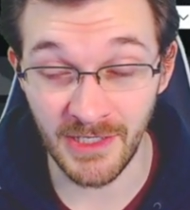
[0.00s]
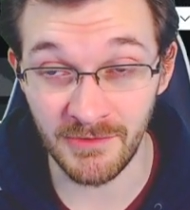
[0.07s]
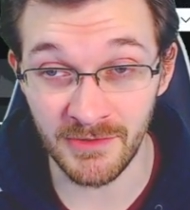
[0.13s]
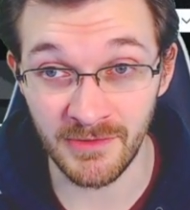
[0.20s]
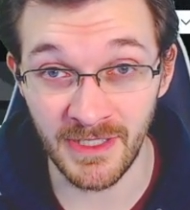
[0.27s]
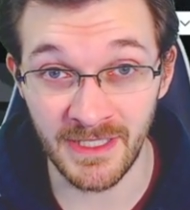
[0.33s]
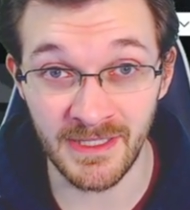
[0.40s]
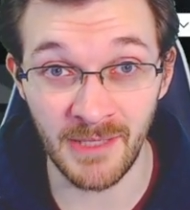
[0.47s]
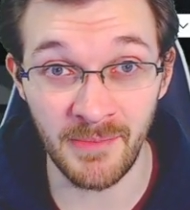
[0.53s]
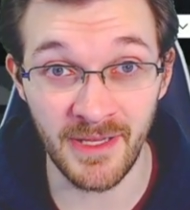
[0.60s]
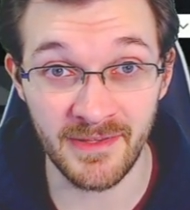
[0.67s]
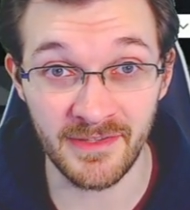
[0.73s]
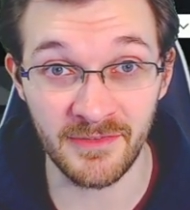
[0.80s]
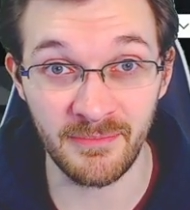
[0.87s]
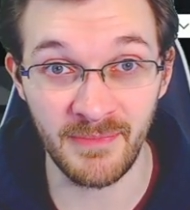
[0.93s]
going around
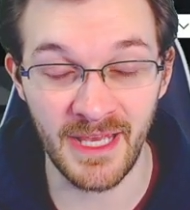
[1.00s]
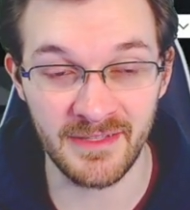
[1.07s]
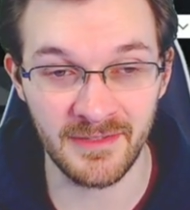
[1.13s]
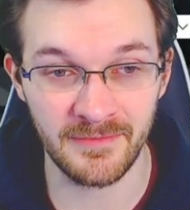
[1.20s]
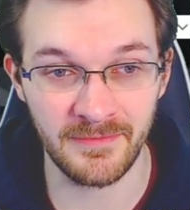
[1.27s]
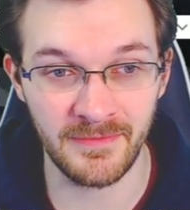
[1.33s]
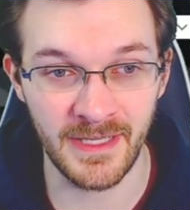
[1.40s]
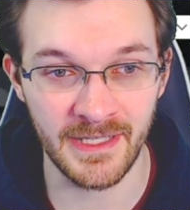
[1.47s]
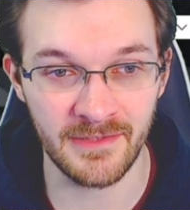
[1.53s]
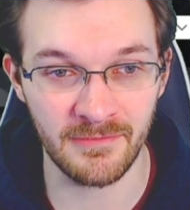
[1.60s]
about this Mass Effect